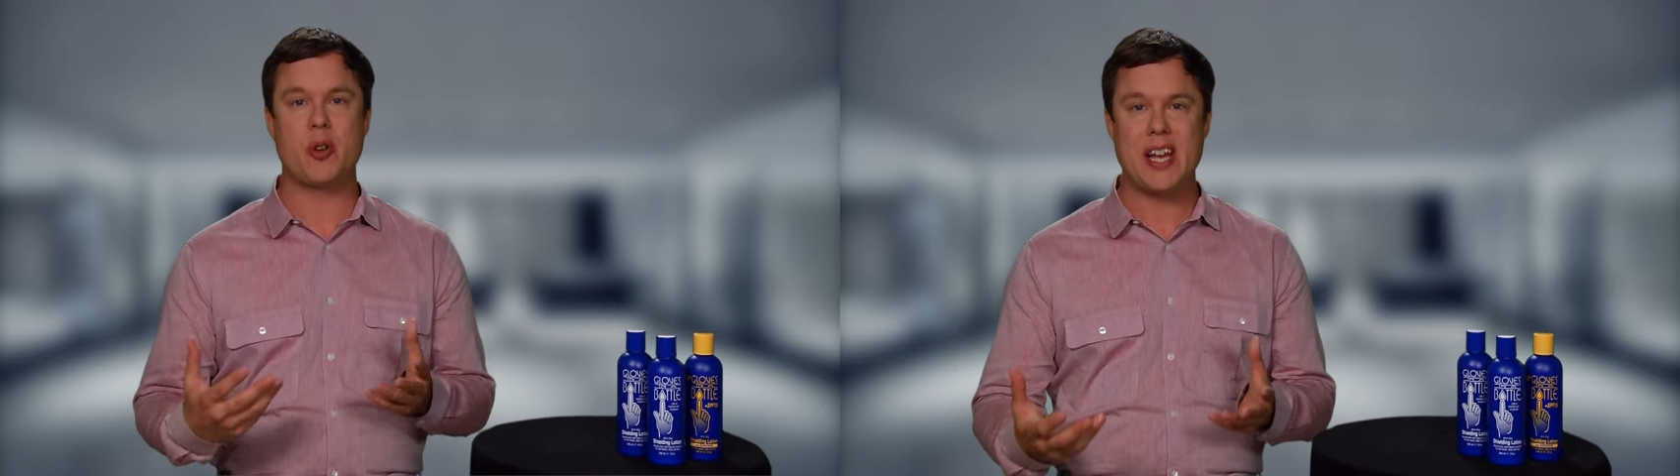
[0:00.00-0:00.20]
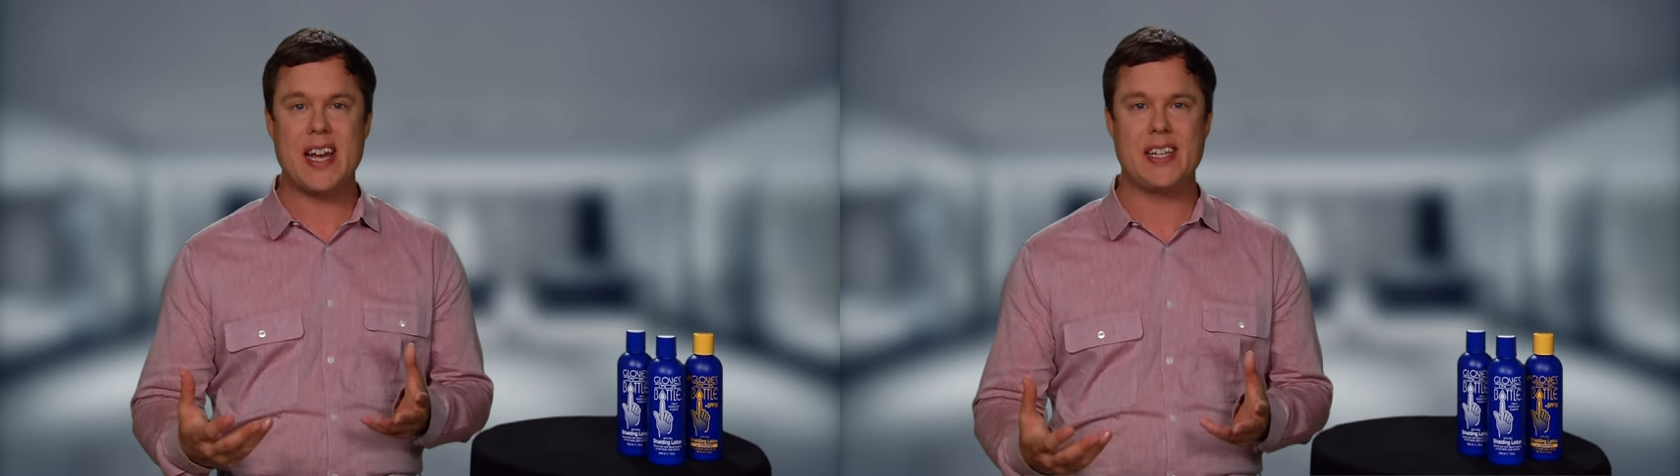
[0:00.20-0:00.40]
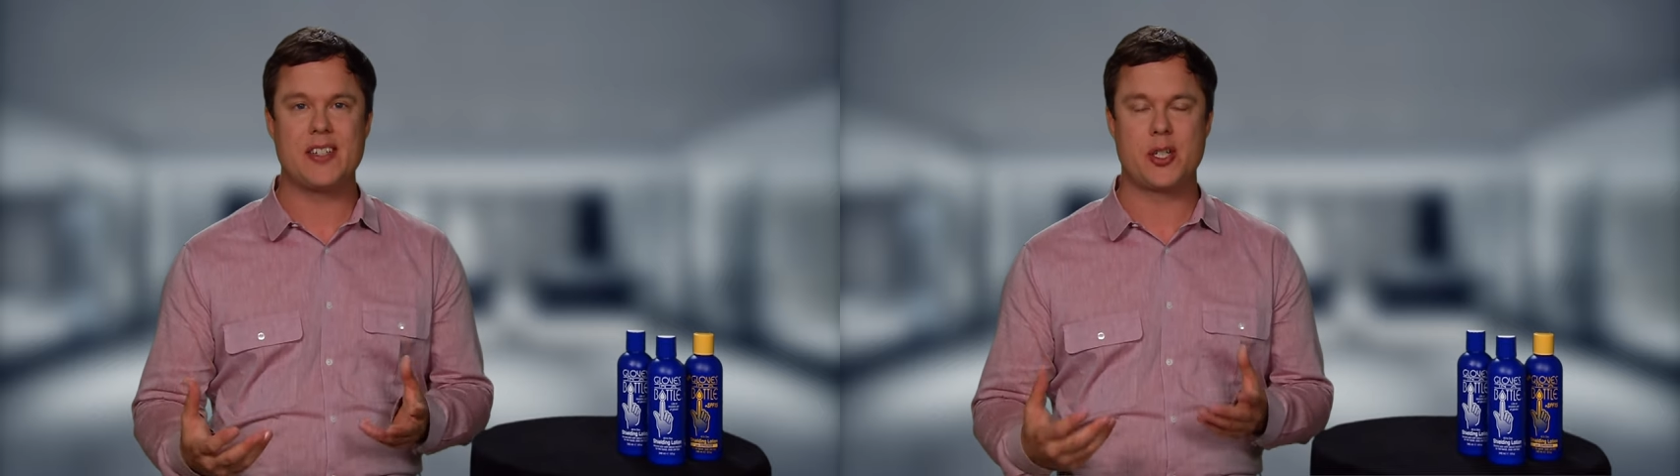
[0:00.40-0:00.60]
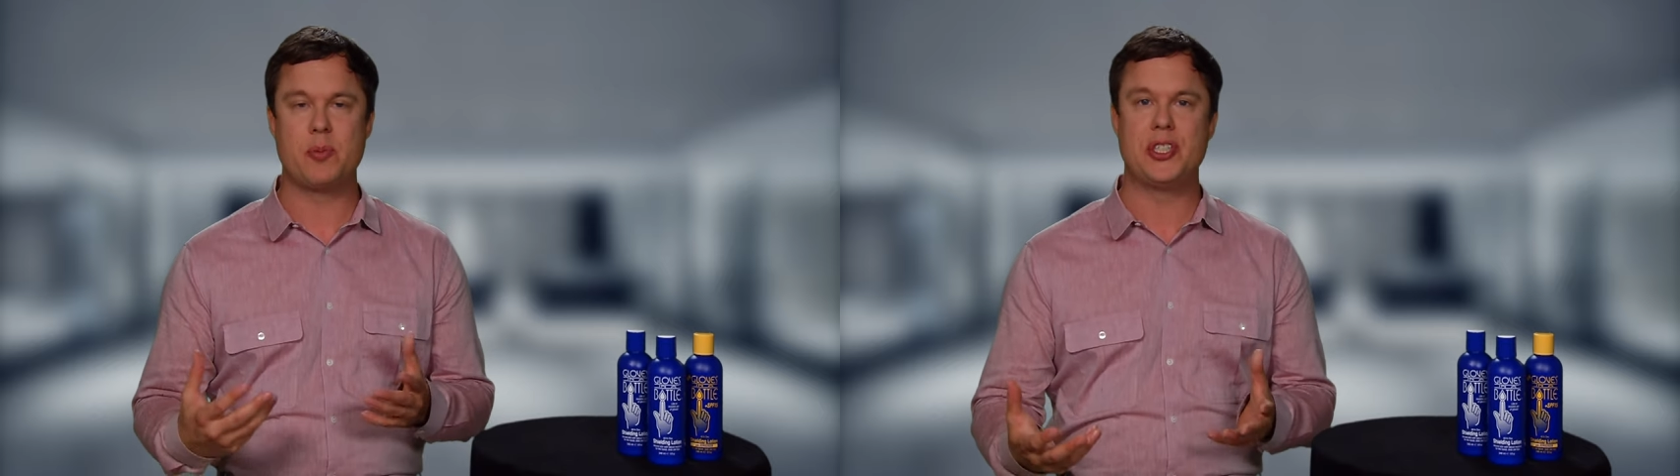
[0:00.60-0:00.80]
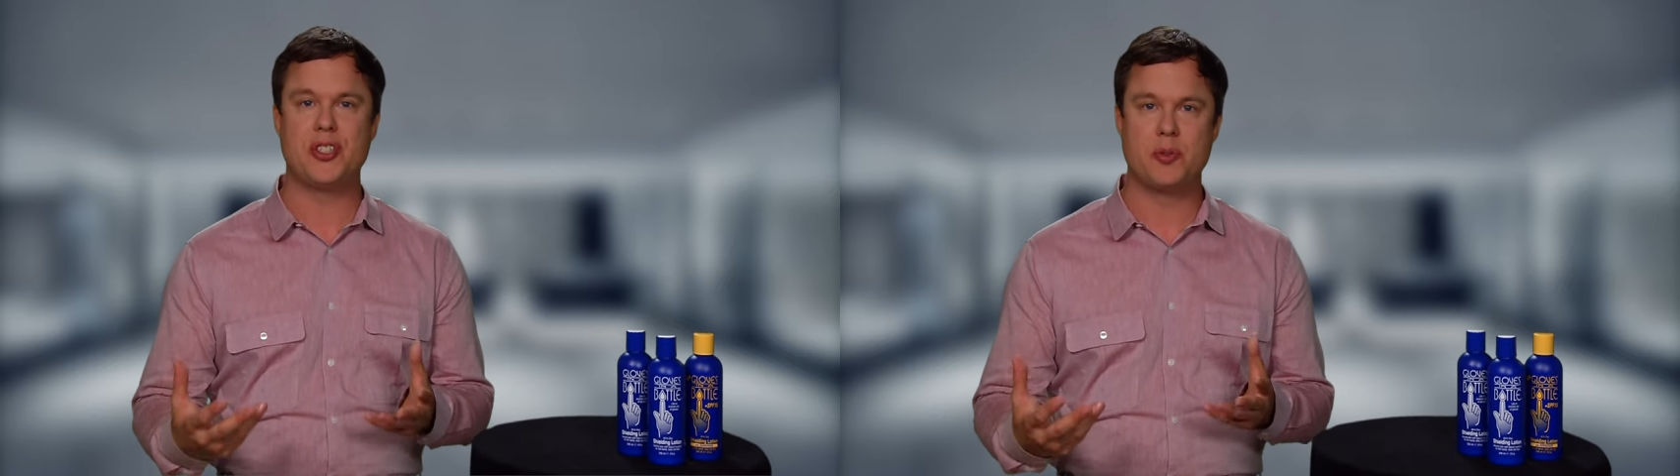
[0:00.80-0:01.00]
creates
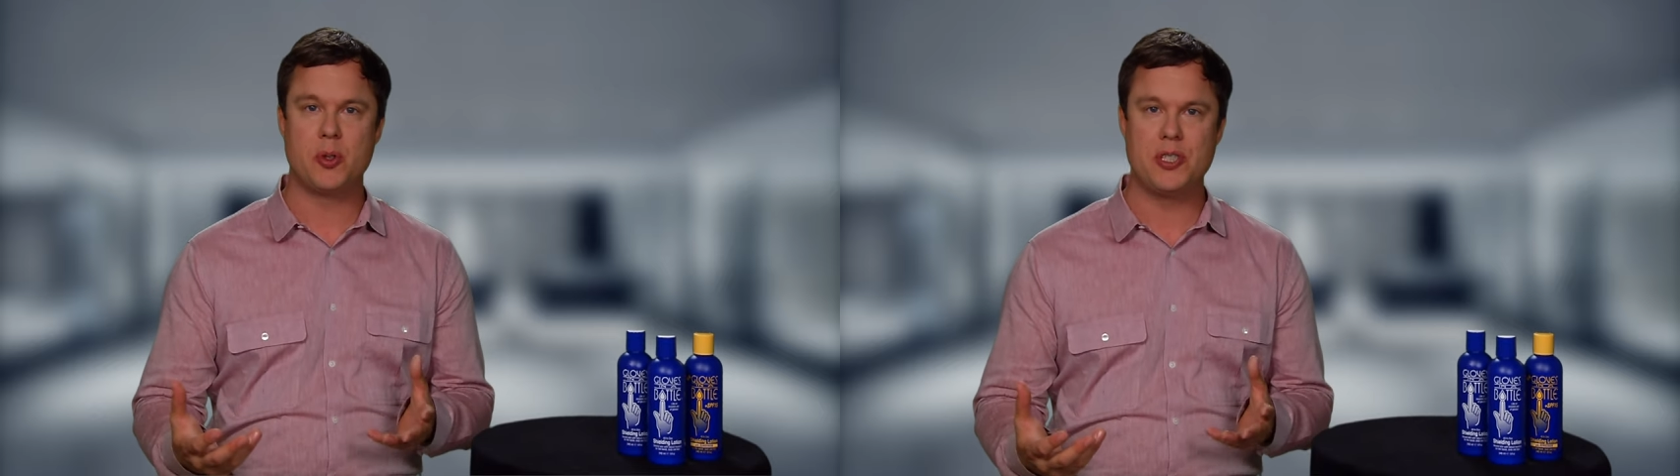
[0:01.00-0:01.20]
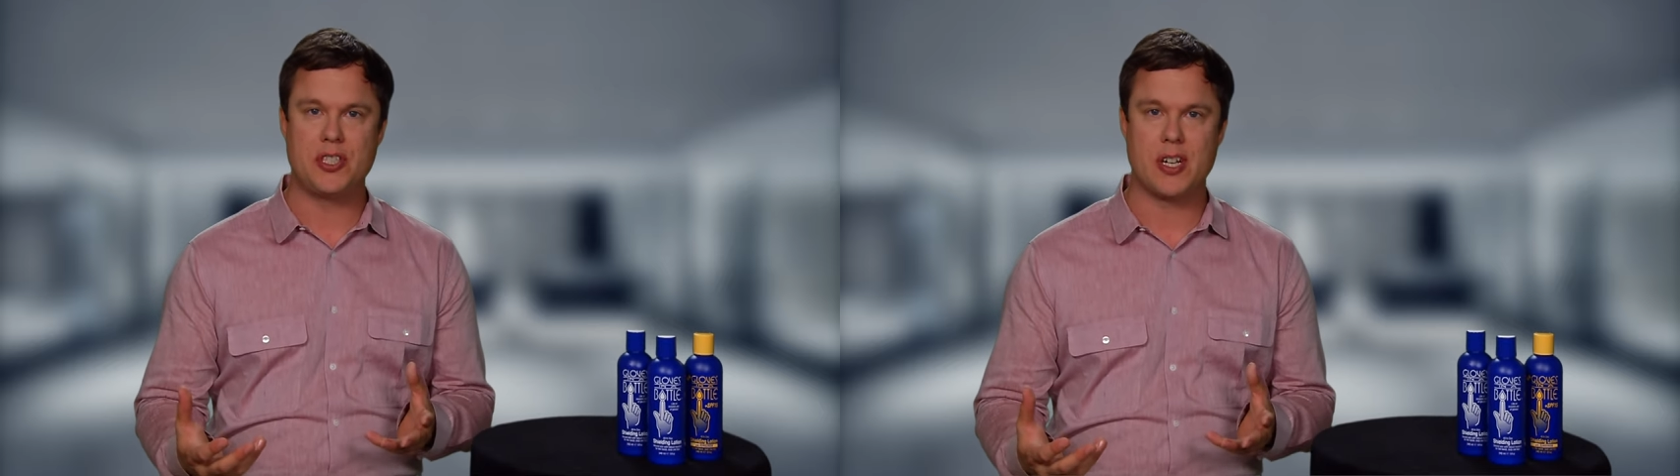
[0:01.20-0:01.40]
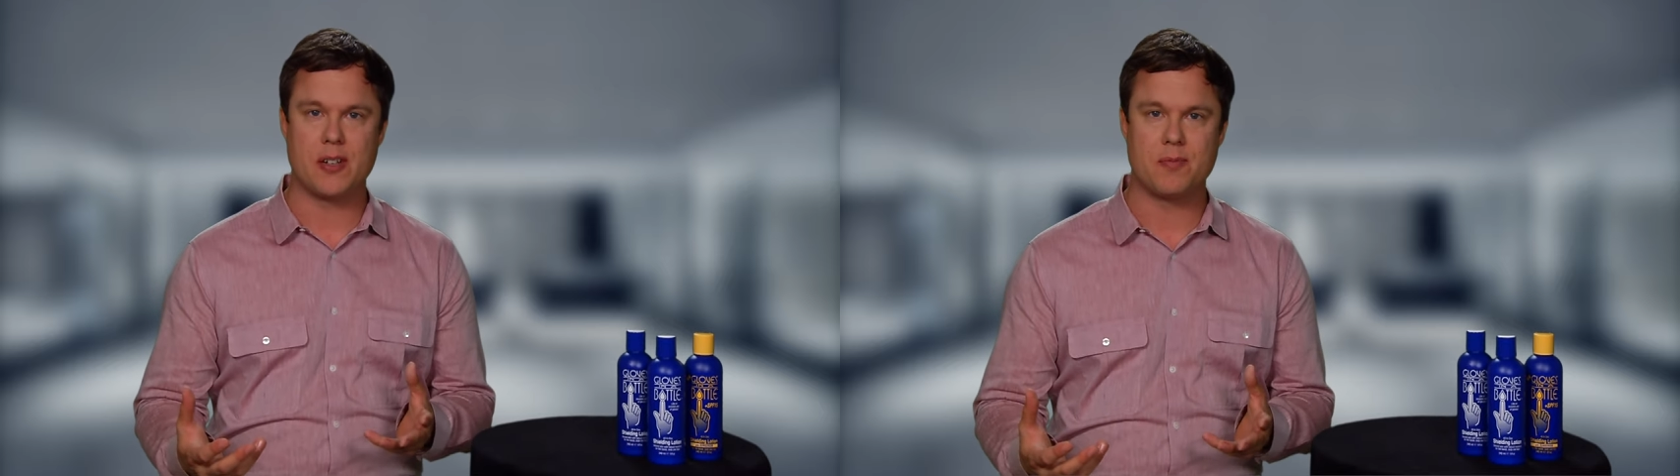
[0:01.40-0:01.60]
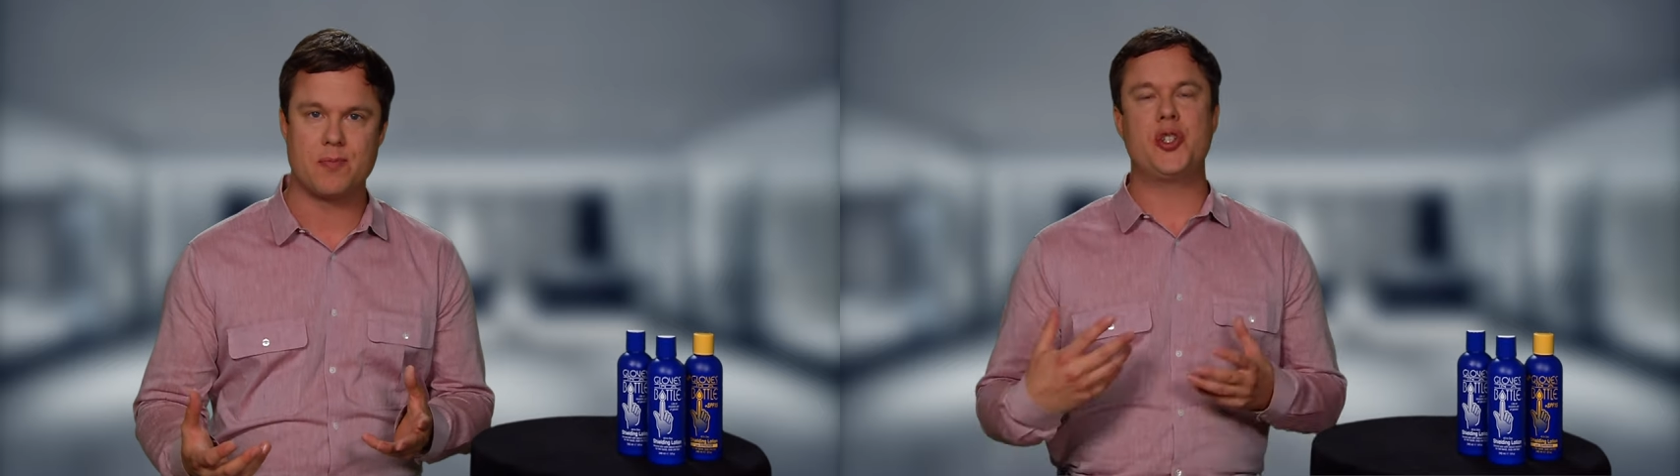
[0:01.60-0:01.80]
to produce moisture.